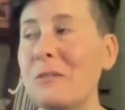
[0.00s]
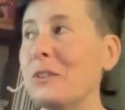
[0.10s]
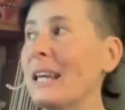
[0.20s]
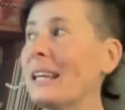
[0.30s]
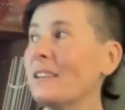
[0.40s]
If
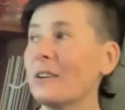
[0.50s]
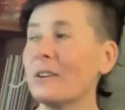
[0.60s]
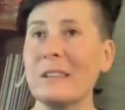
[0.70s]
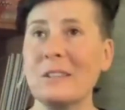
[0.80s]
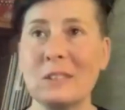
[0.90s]
you take
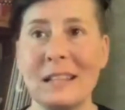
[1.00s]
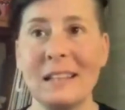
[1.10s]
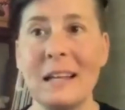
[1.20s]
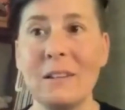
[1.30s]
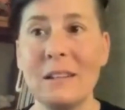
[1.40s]
the earth and you
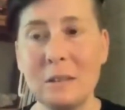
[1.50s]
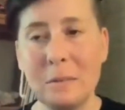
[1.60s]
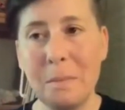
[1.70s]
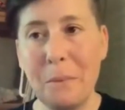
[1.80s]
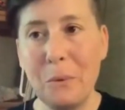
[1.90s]
say, now
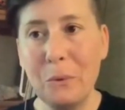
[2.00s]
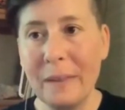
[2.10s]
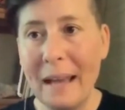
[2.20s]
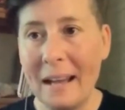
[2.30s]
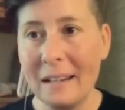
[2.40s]
let's
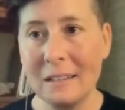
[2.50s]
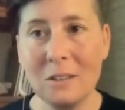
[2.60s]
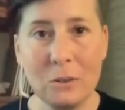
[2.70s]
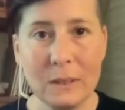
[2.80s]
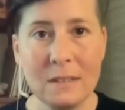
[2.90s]
pull that
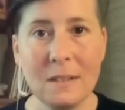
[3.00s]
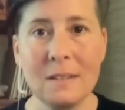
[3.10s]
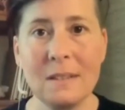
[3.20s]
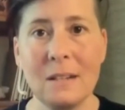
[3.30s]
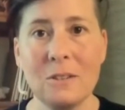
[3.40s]
into its
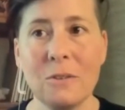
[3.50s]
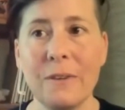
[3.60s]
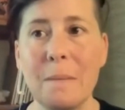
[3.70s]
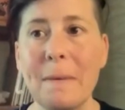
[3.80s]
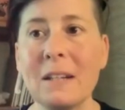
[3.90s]
essential
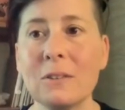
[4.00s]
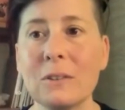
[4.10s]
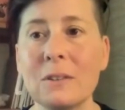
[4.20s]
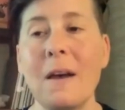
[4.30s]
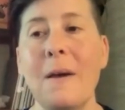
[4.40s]

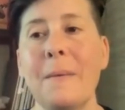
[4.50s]
fundamentals,